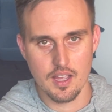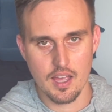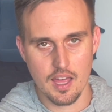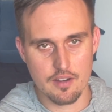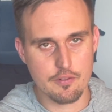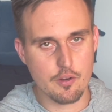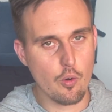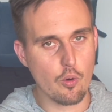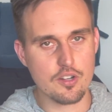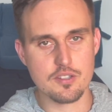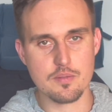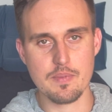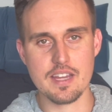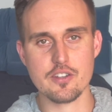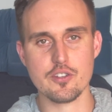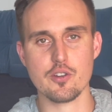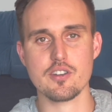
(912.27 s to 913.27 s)
And of course,
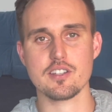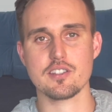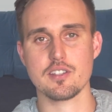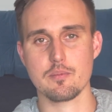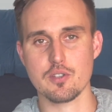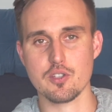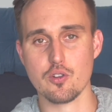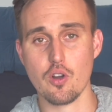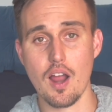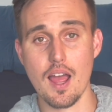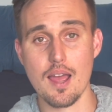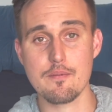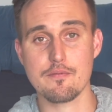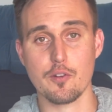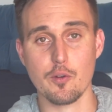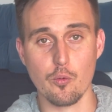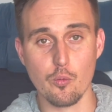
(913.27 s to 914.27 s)
make sure to
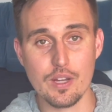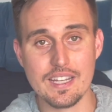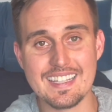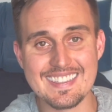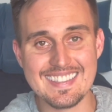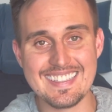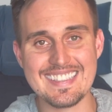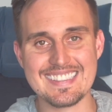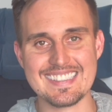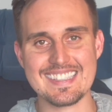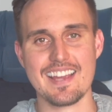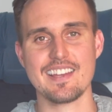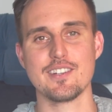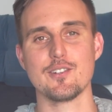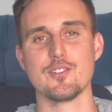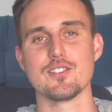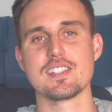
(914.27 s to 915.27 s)
subscribe for weekly
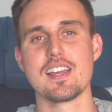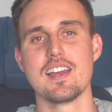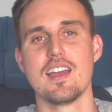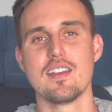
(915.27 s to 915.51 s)
sales,